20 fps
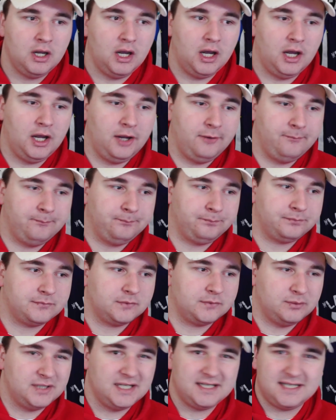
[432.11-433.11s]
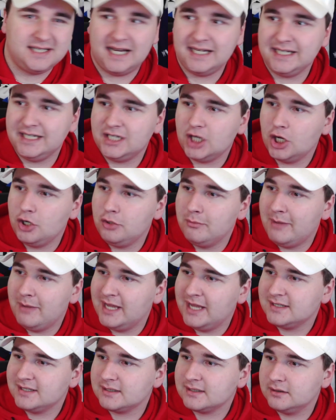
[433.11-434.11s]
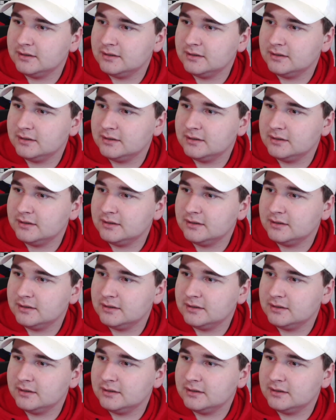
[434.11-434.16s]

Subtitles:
Was it Danny Gomez